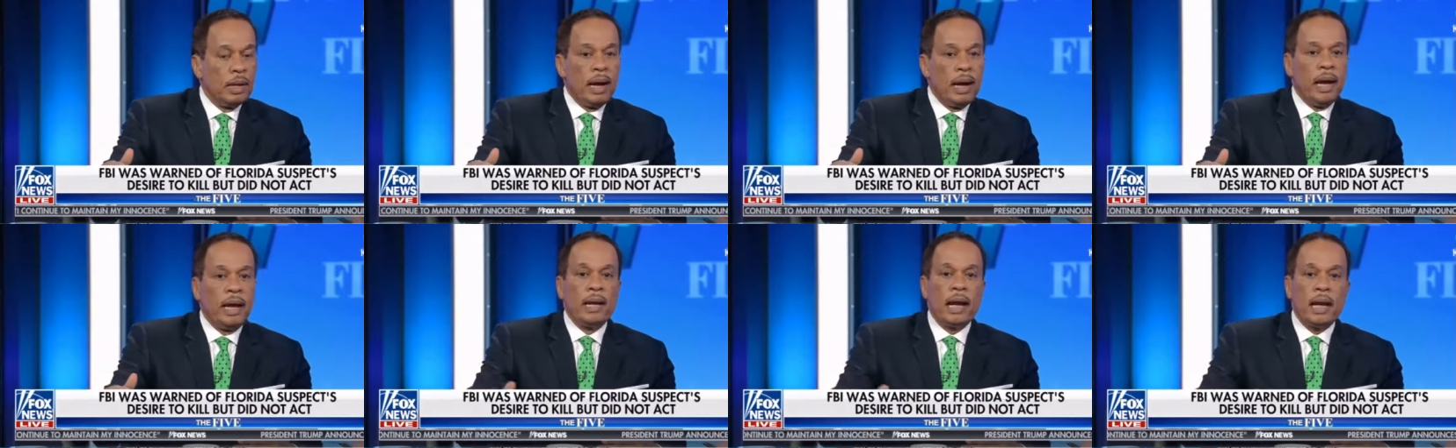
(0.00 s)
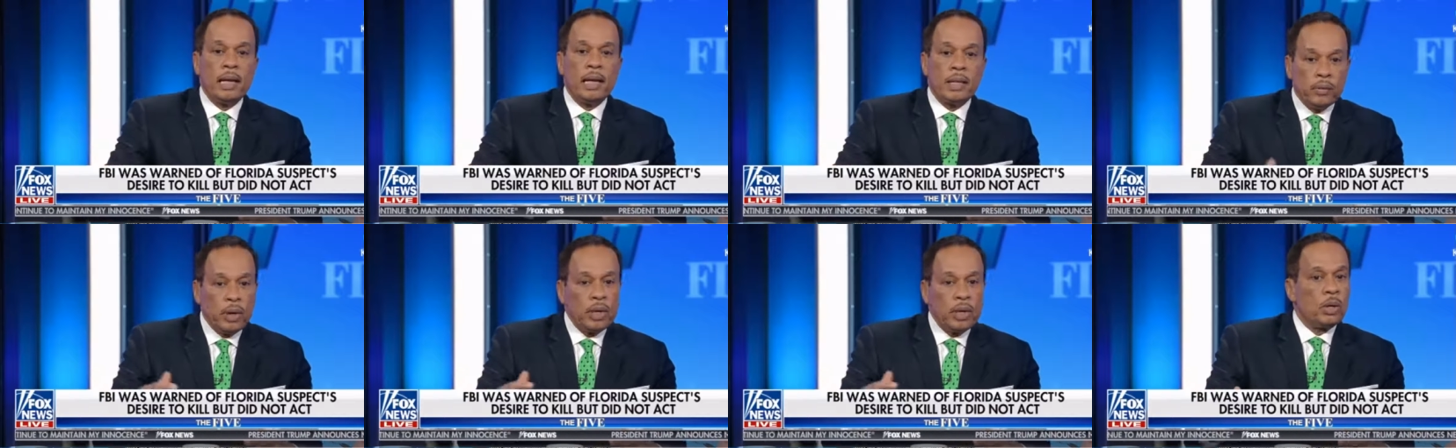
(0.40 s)
And
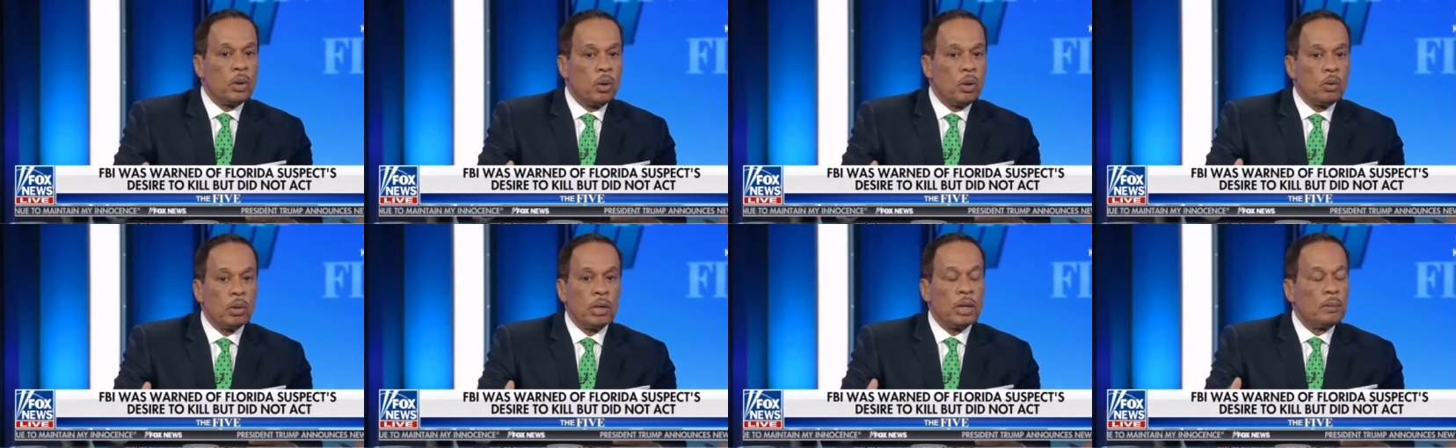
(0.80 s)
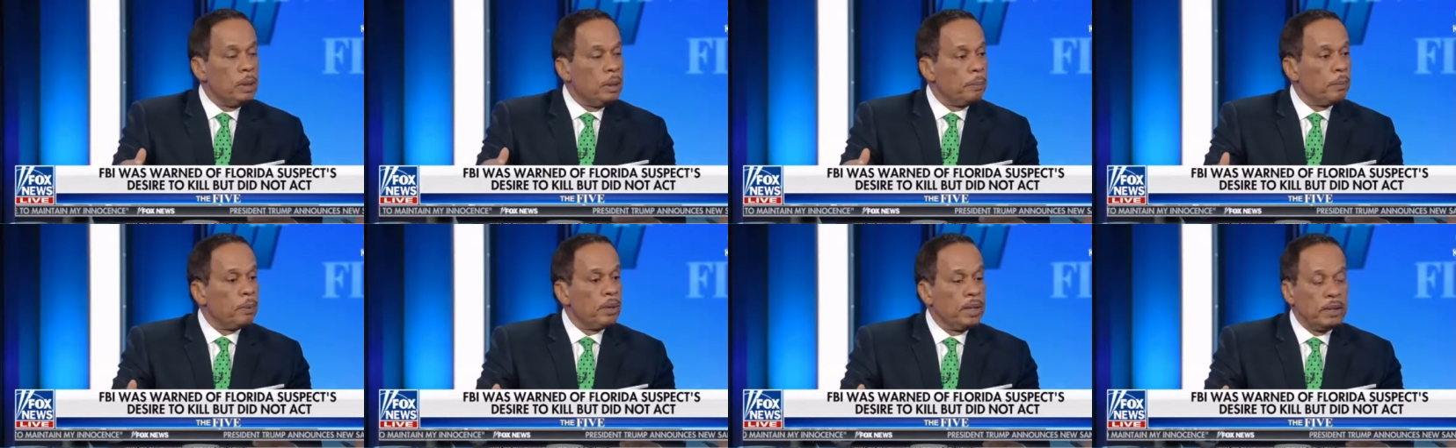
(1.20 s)
that threshold can
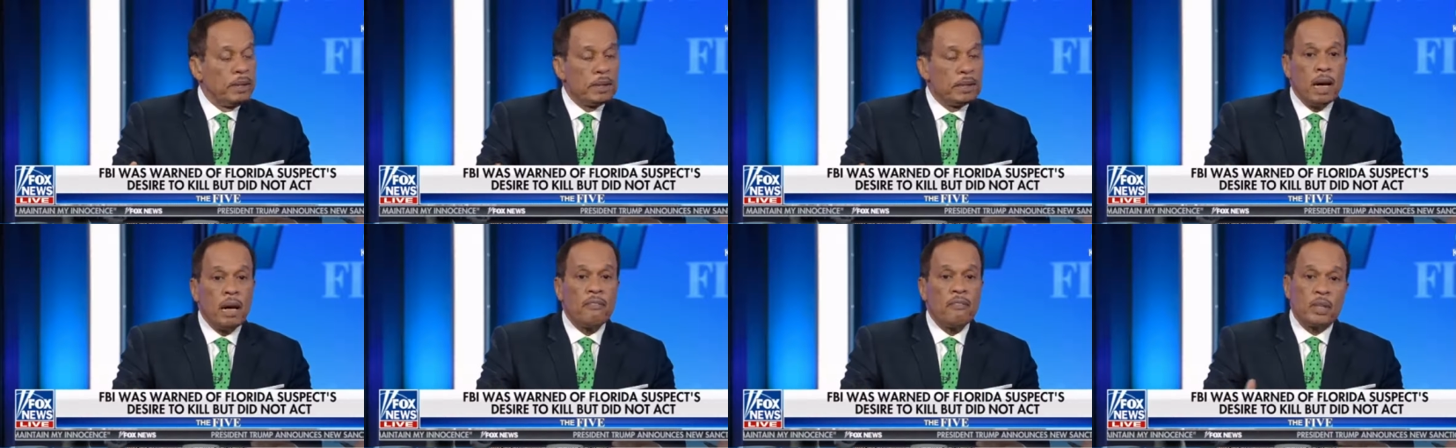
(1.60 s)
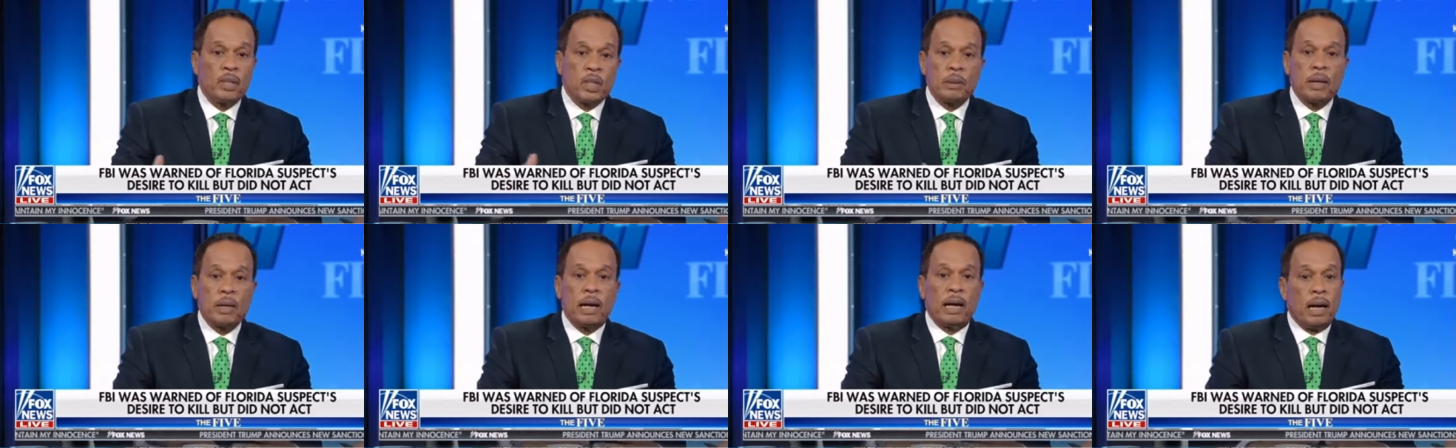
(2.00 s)
be pretty tough.
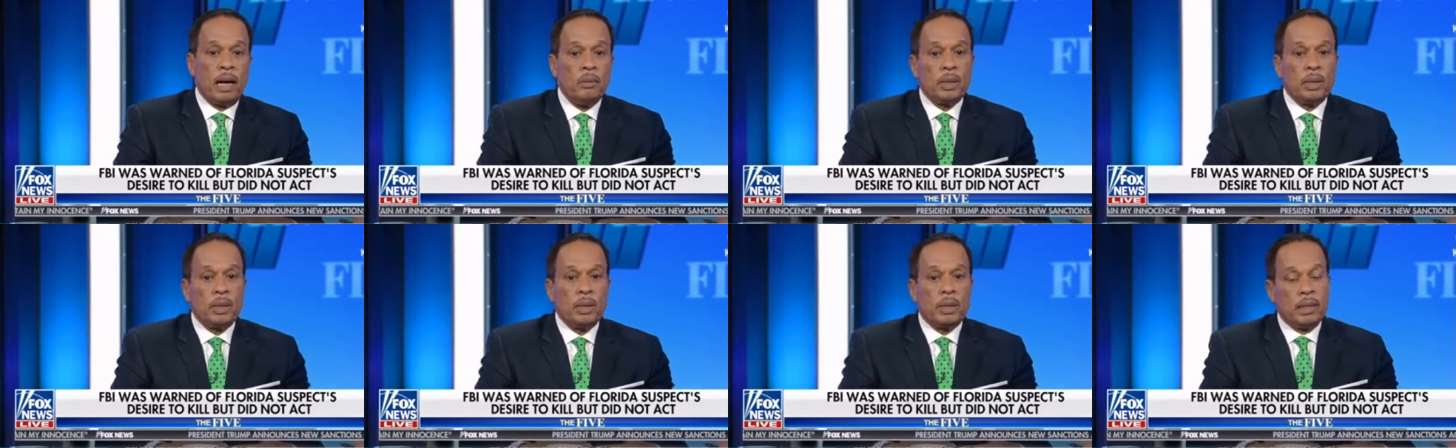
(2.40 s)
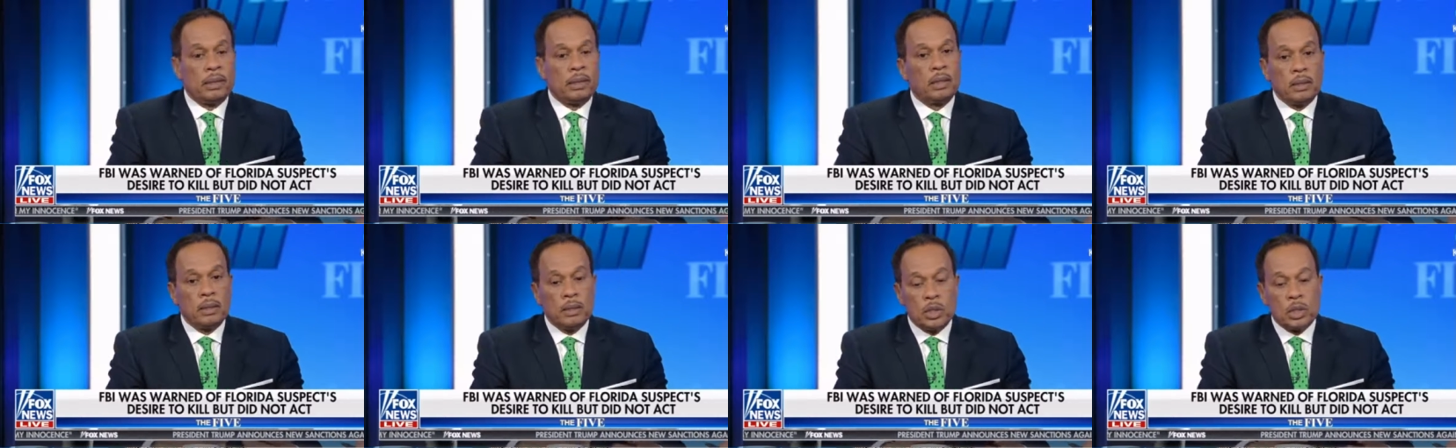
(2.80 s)
And I would
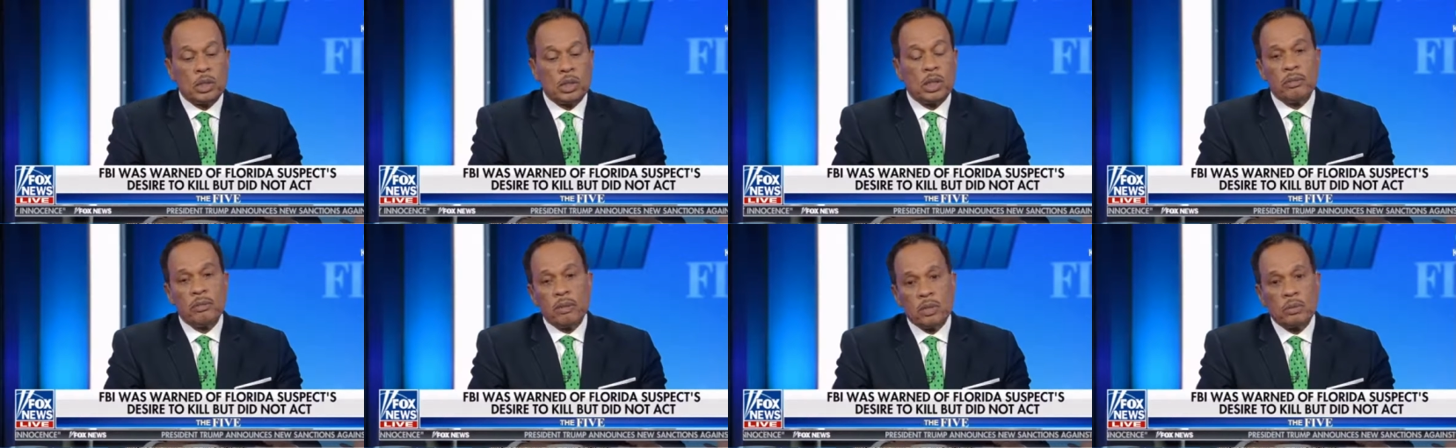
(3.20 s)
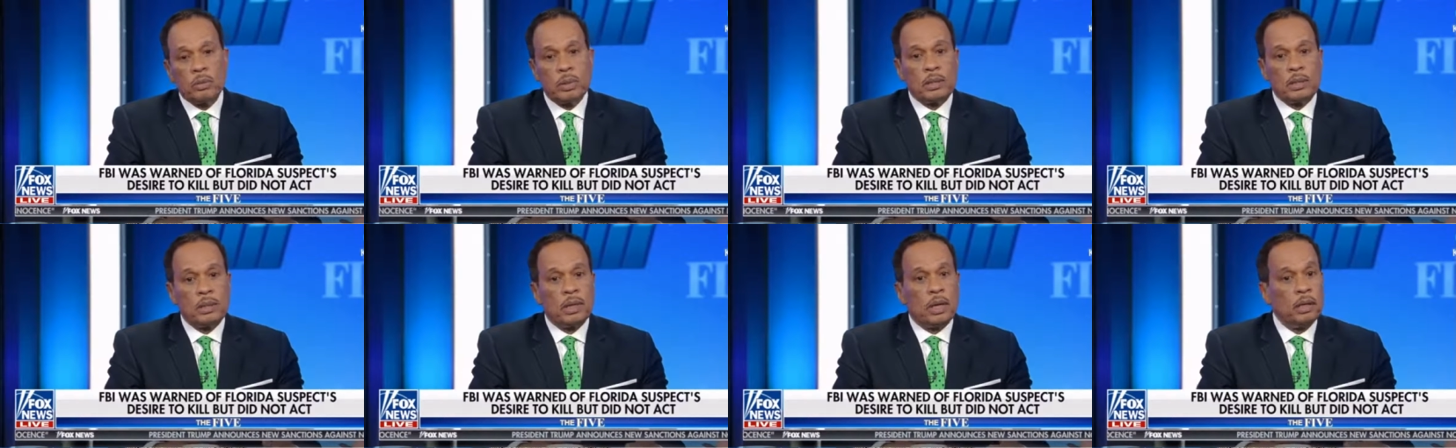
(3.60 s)
think that conservatives
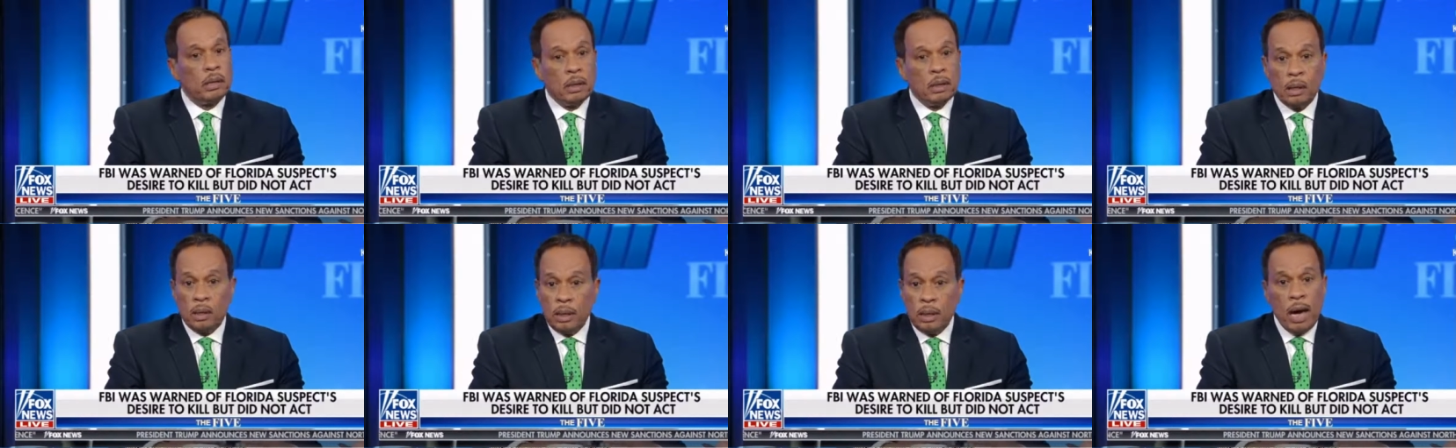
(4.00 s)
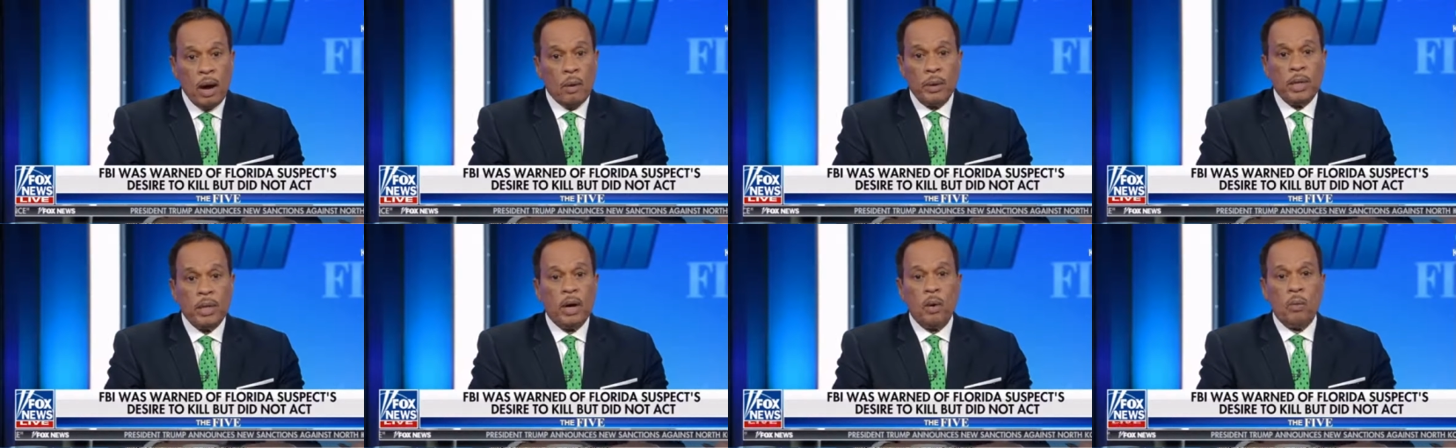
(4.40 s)
would say,
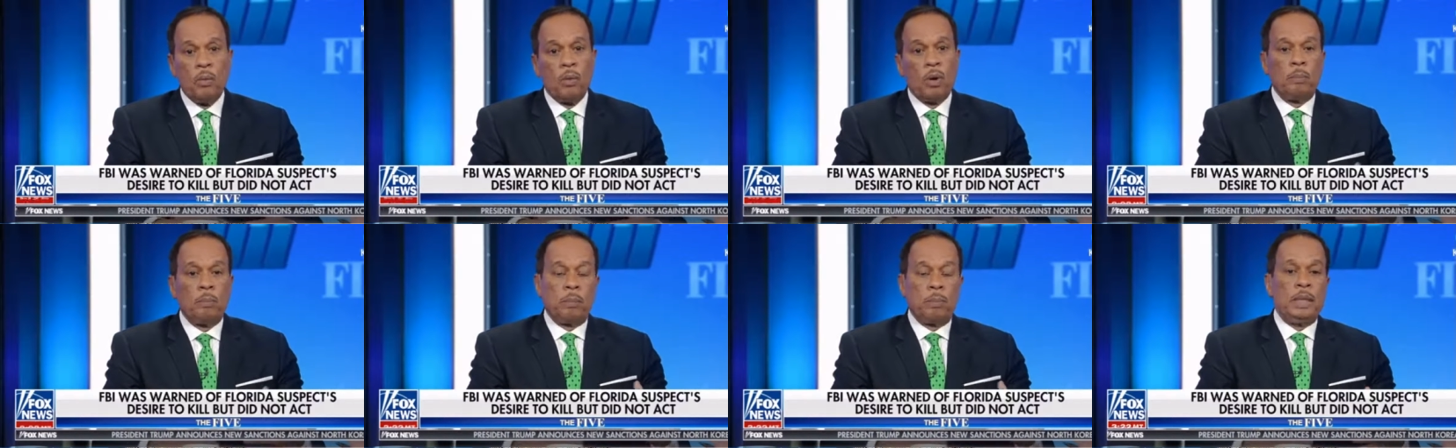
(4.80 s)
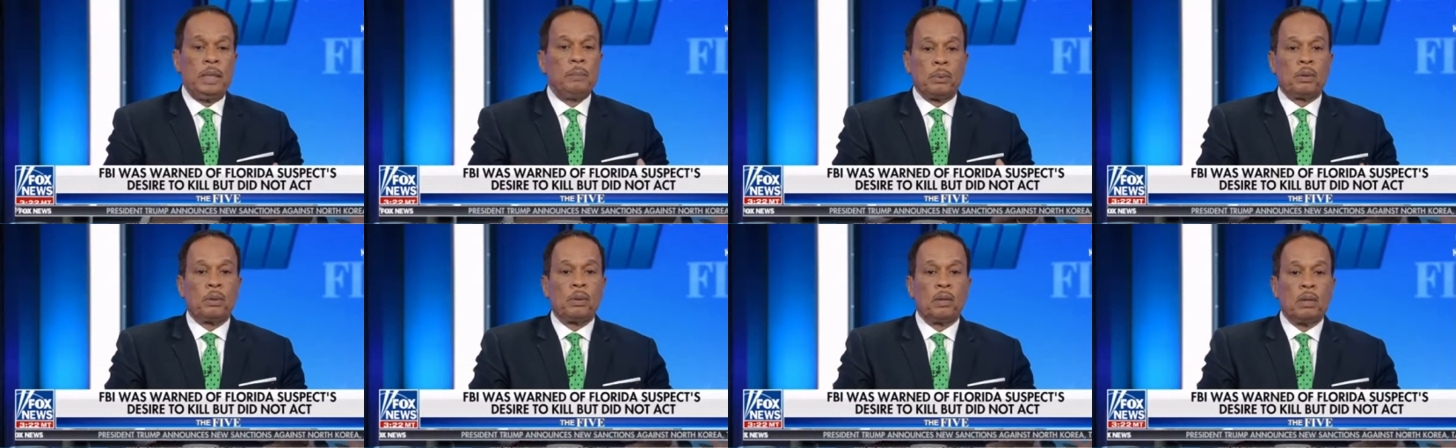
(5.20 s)
yeah, we don't want
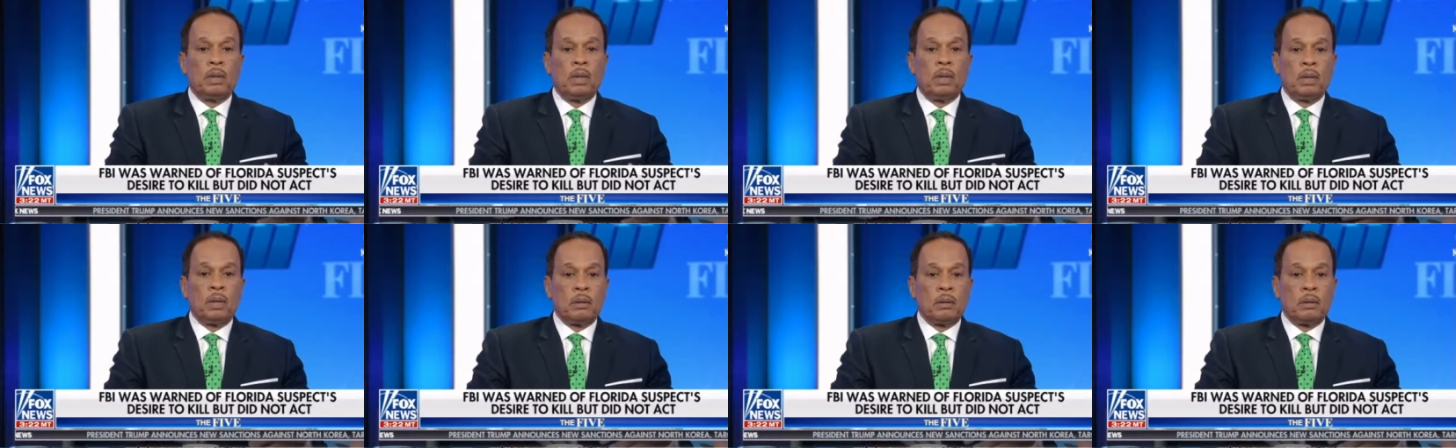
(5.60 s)
people